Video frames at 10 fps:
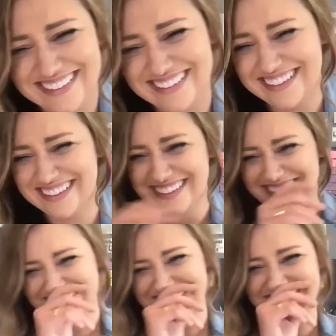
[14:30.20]
of all
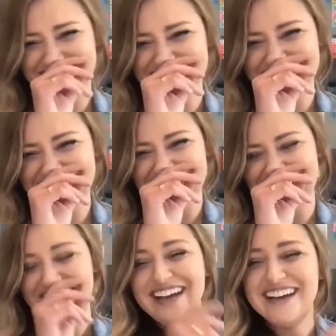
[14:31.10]
people, which I
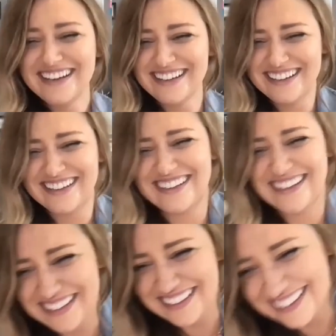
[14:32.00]
thought was
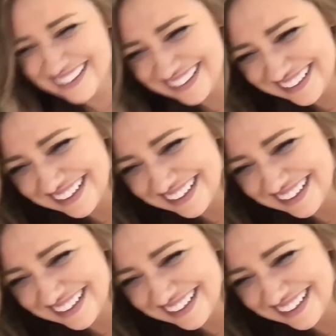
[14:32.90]
hilarious. They're